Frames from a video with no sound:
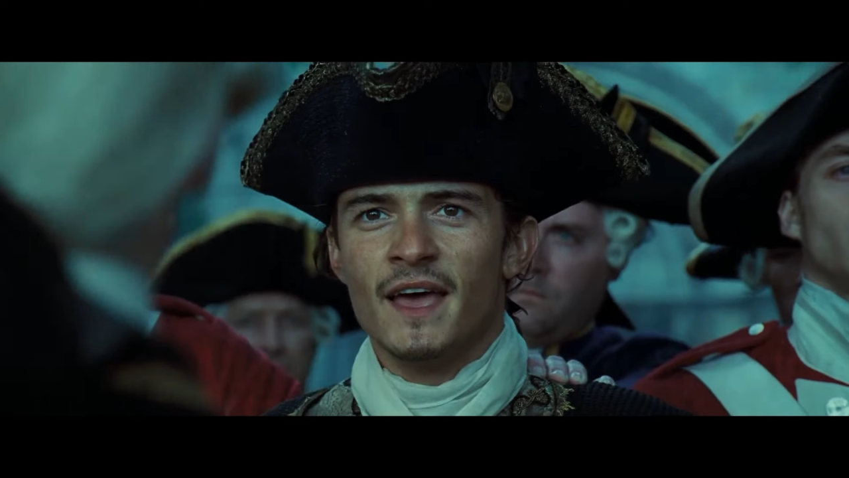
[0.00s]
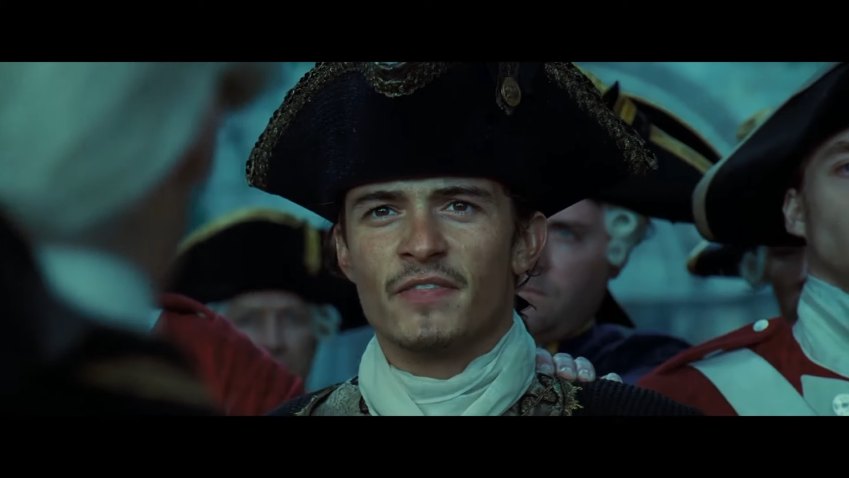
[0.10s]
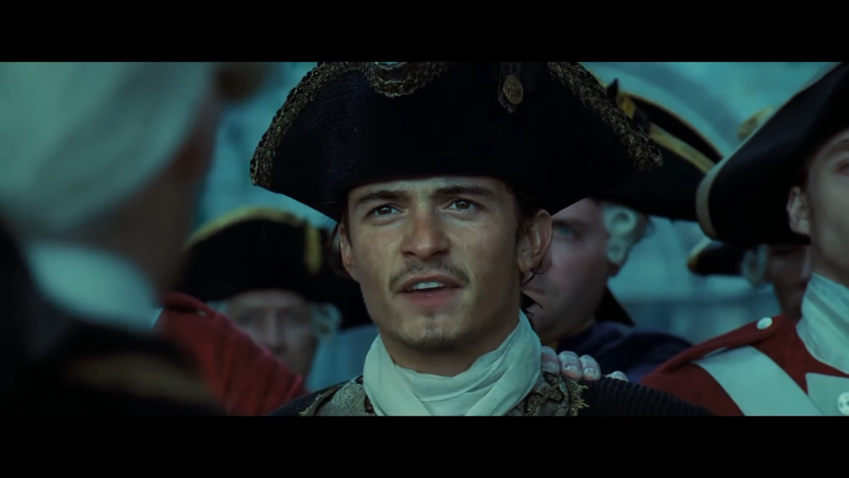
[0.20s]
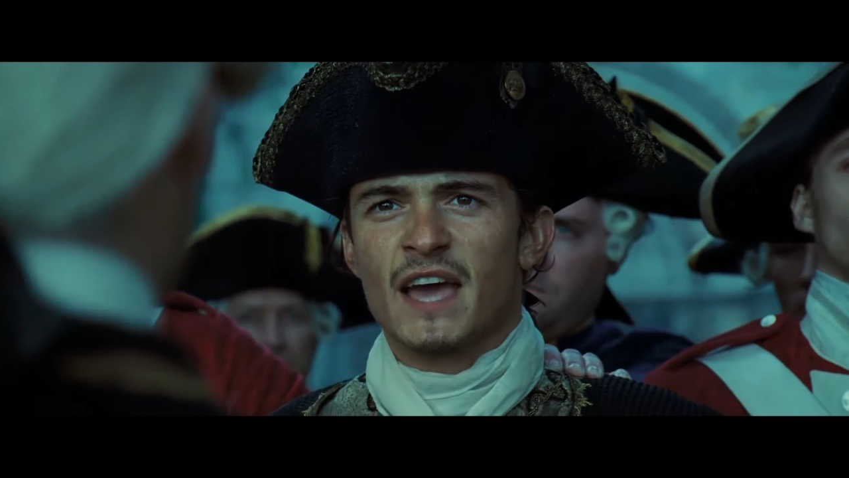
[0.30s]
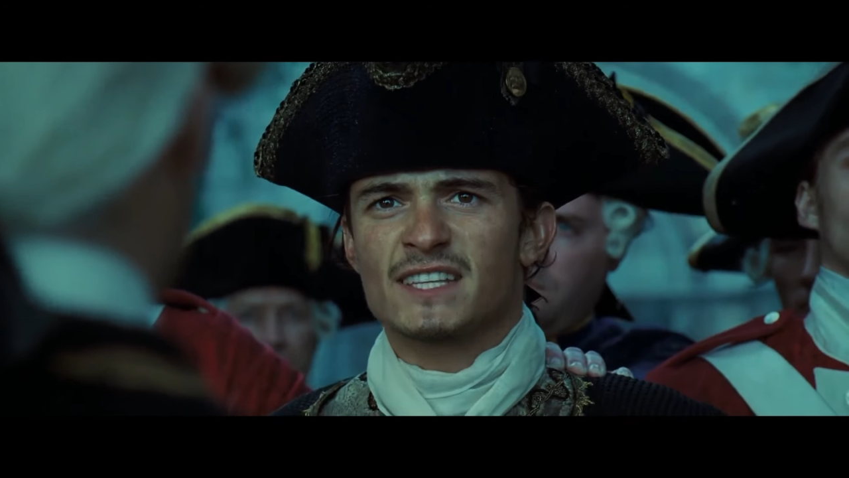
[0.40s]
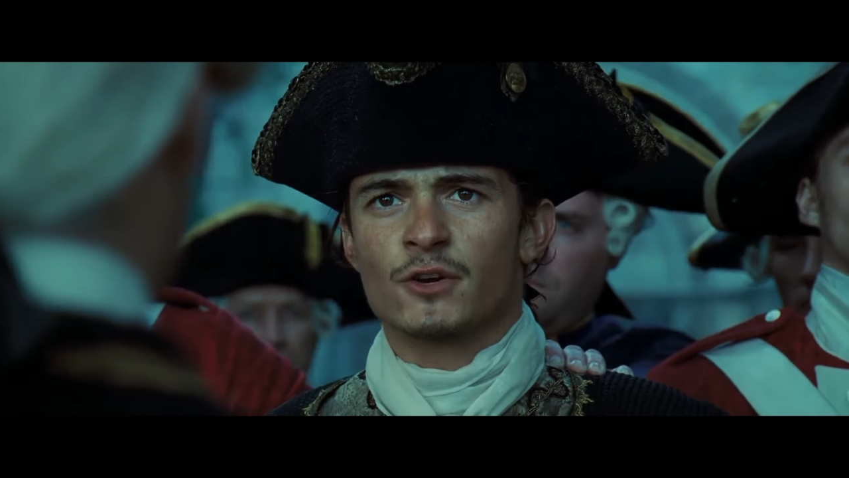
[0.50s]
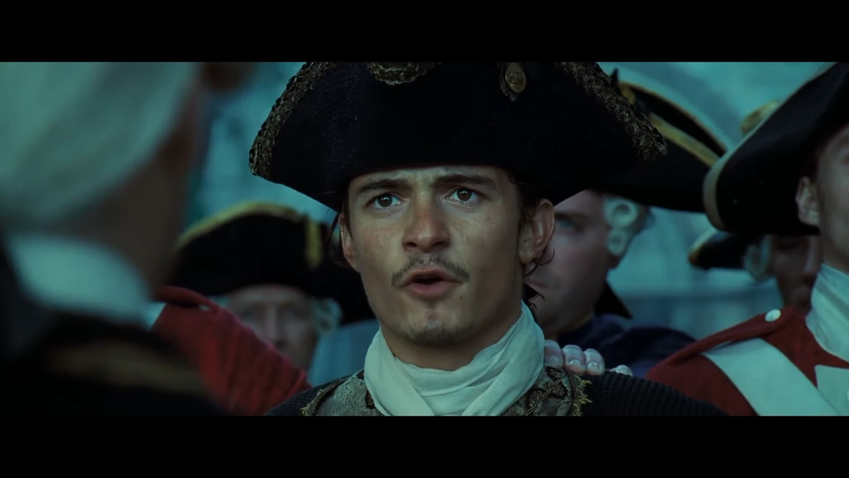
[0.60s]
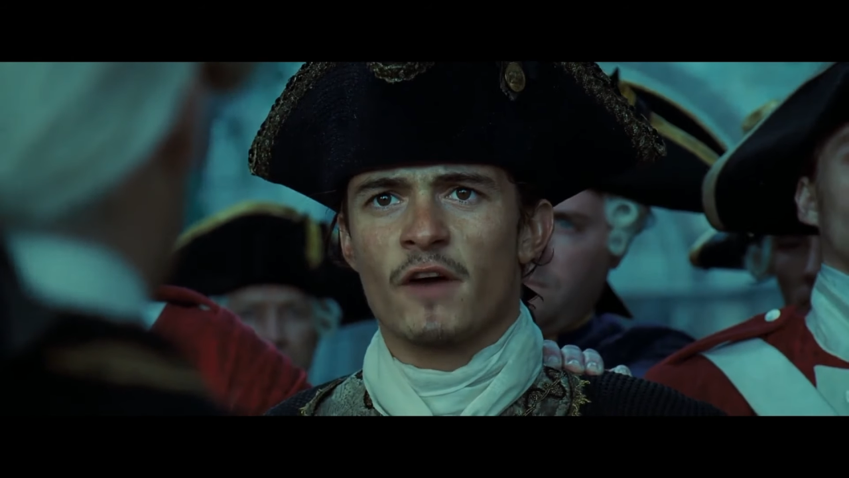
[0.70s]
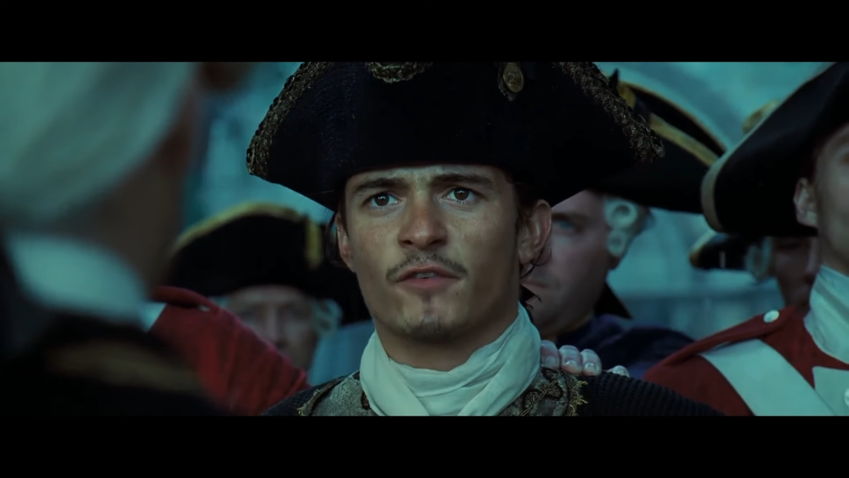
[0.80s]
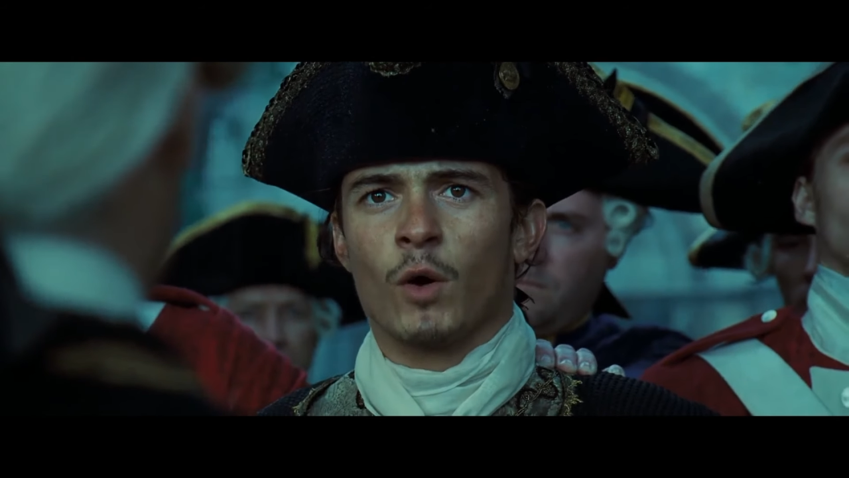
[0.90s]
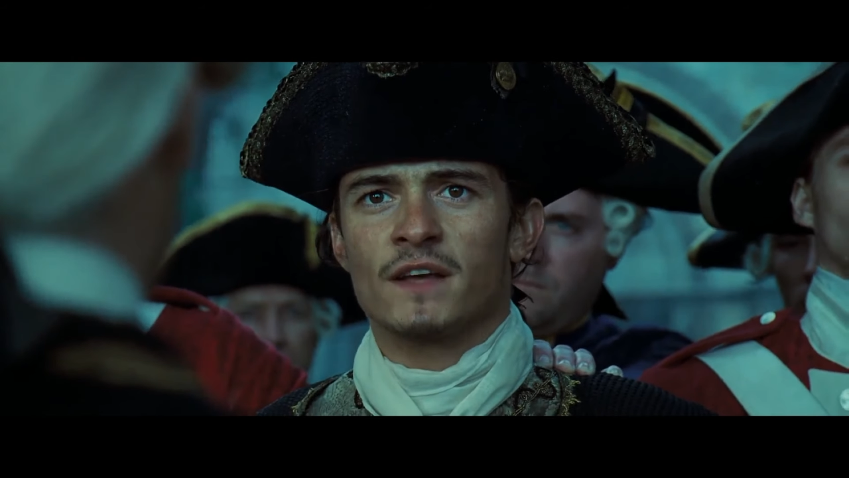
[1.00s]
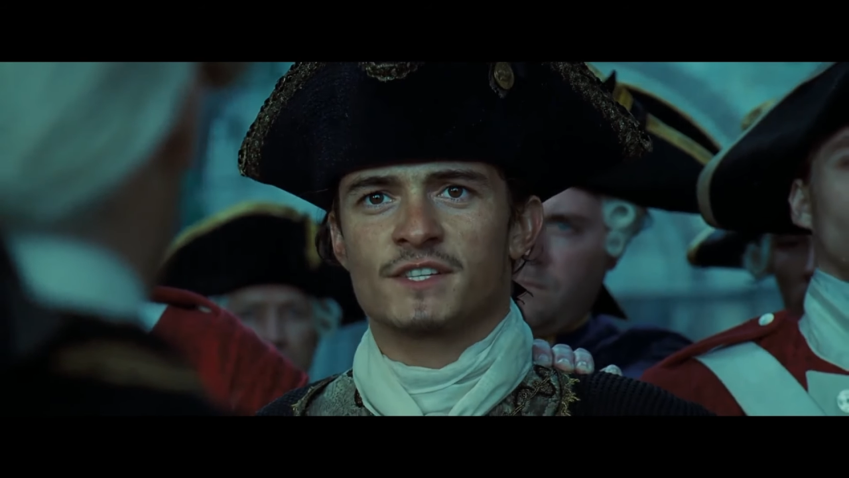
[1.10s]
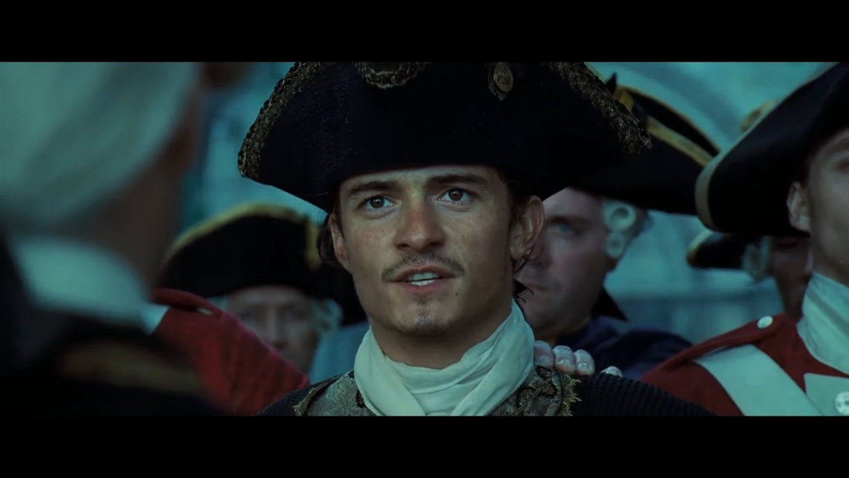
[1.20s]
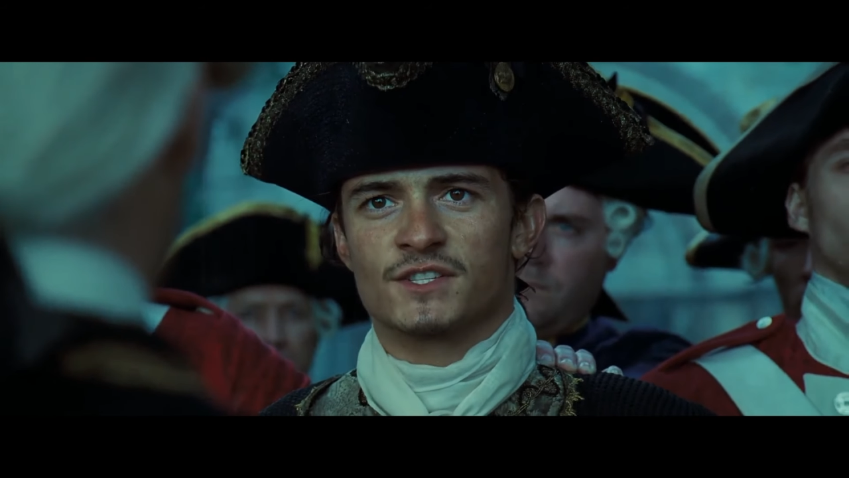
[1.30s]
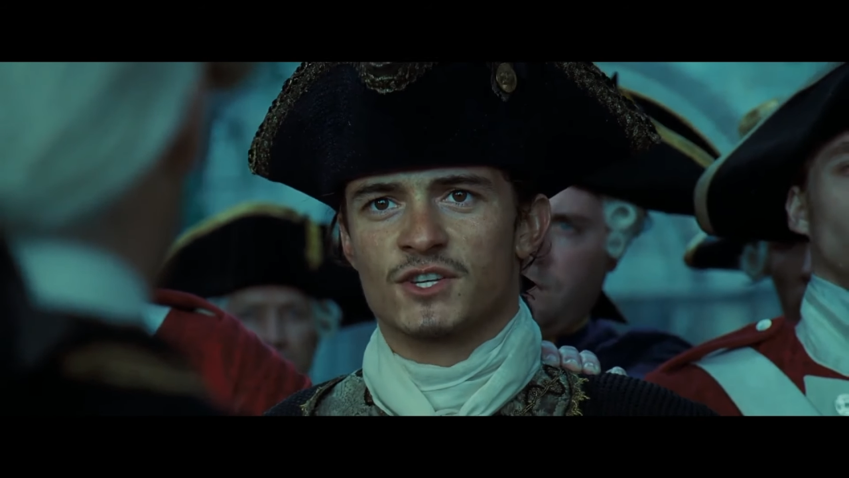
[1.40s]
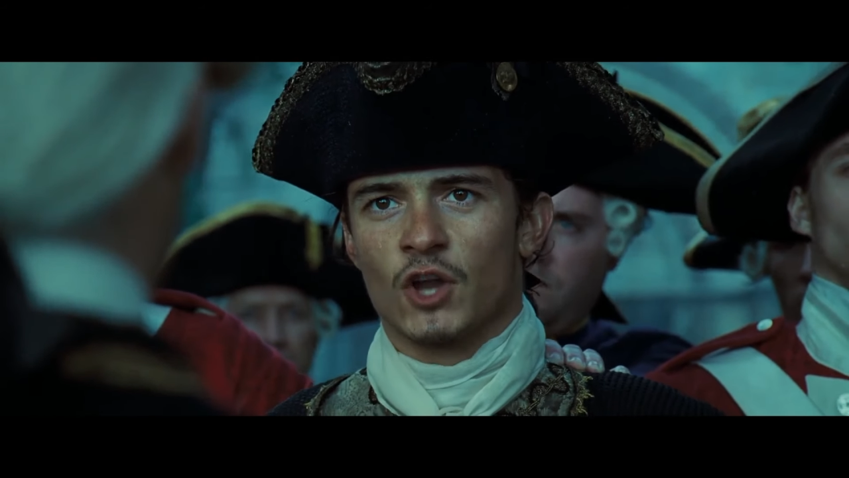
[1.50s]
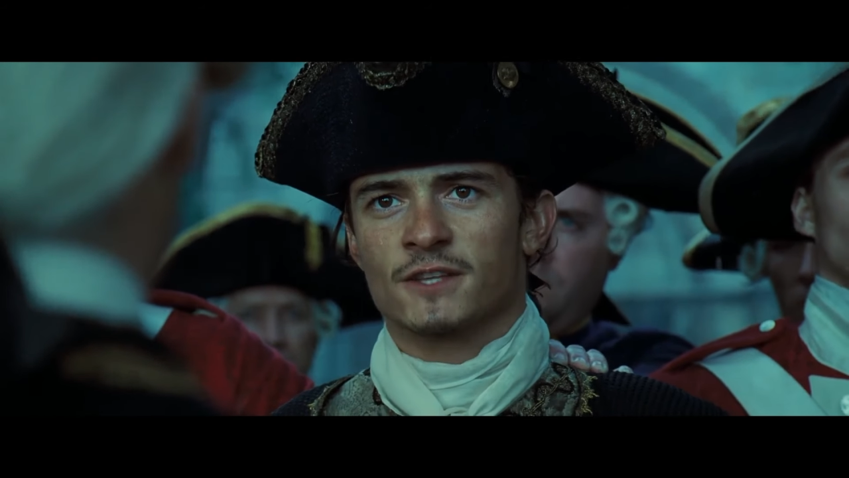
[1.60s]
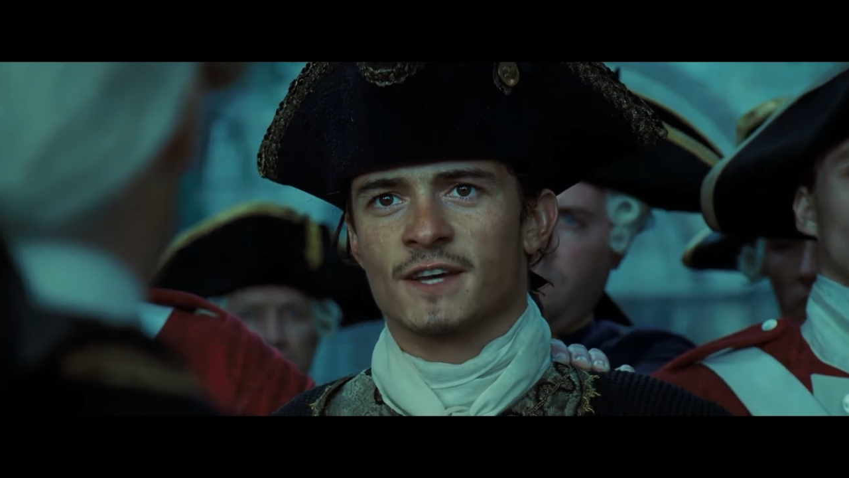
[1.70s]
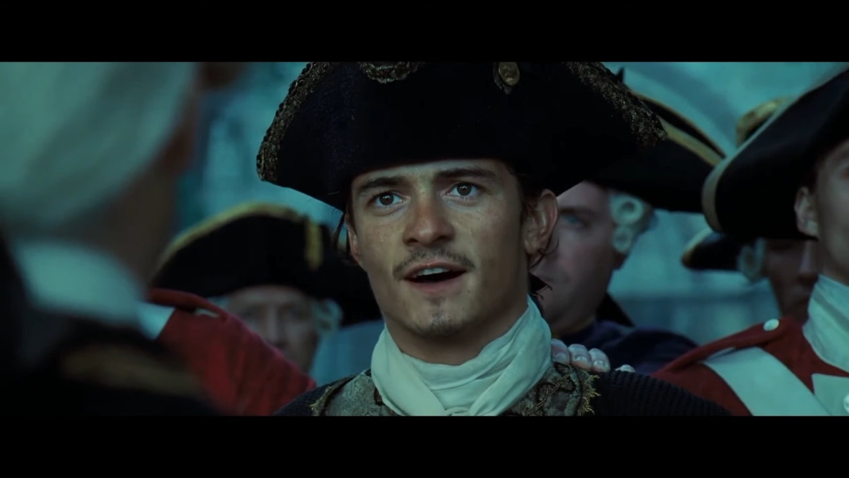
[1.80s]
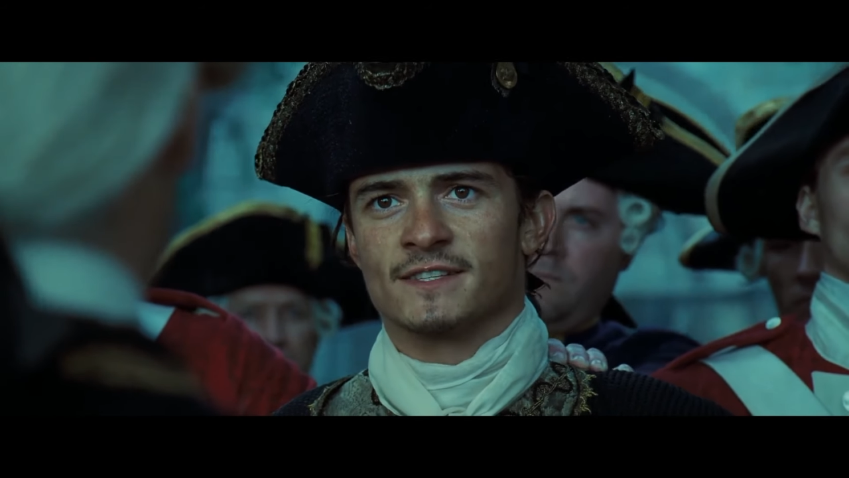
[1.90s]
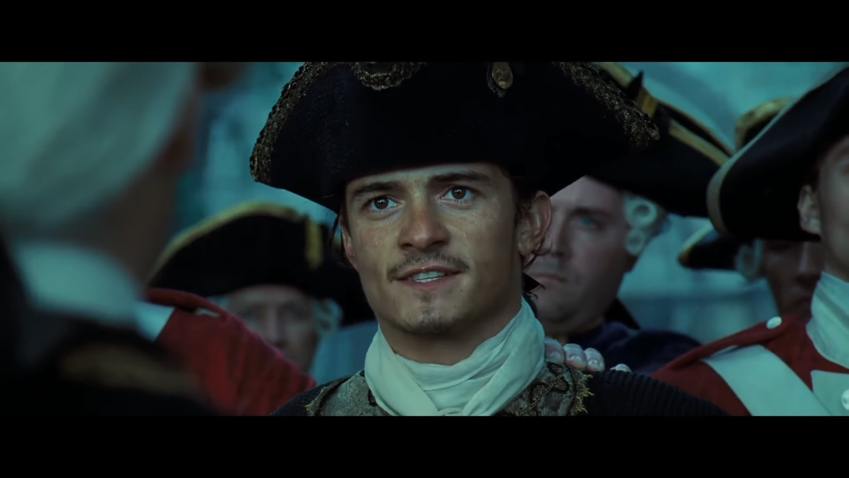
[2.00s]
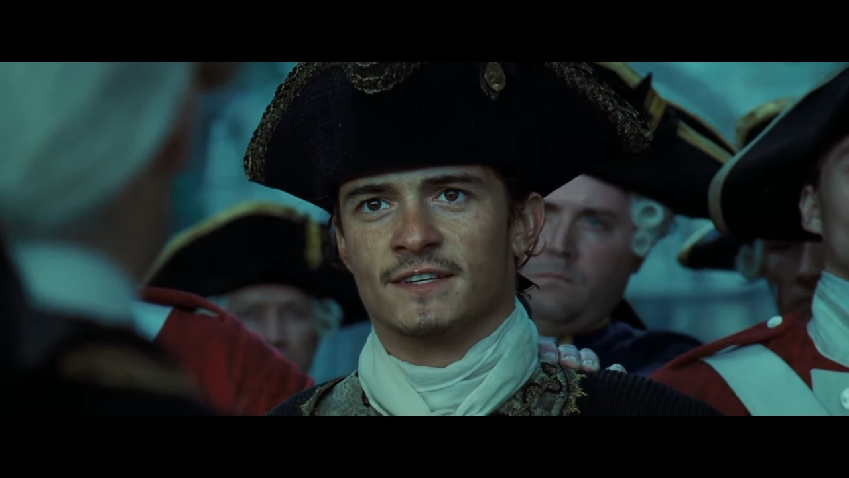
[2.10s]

And notice again, we never once